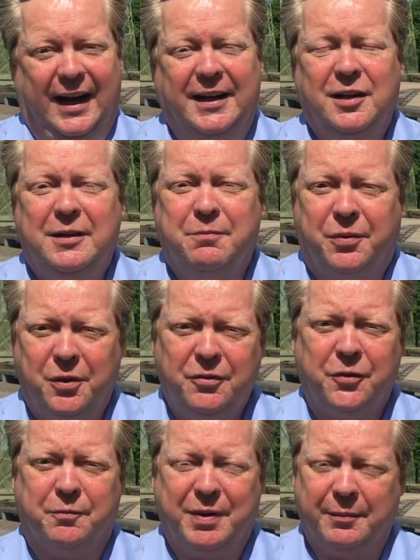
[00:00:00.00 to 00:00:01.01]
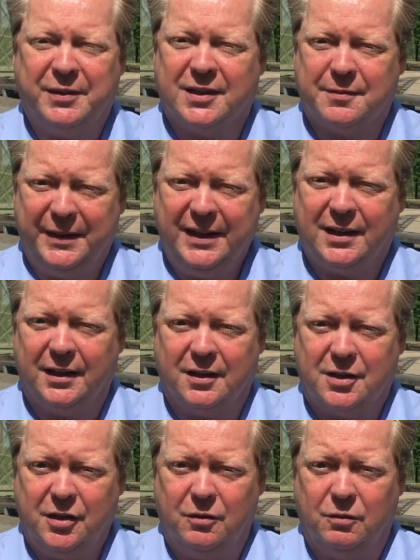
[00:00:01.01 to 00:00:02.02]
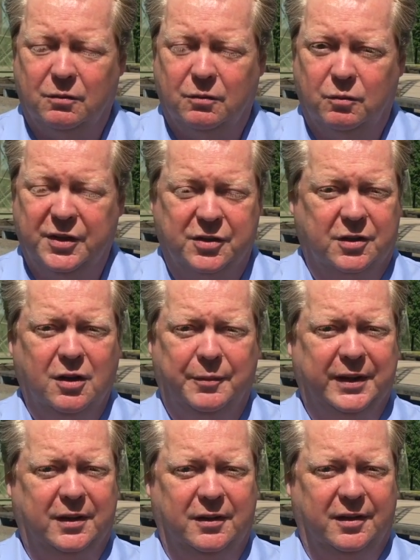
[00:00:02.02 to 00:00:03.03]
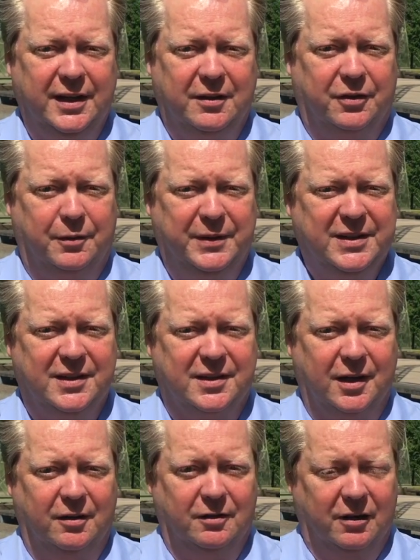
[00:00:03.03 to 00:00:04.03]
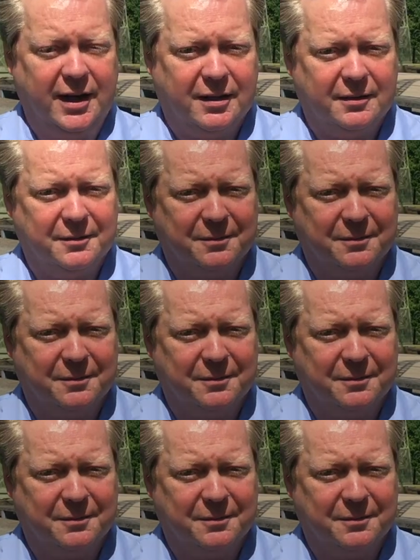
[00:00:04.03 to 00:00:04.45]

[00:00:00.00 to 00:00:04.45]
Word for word: and it'll improve your public speaking too, which has got to be a good thing for a business owner, right?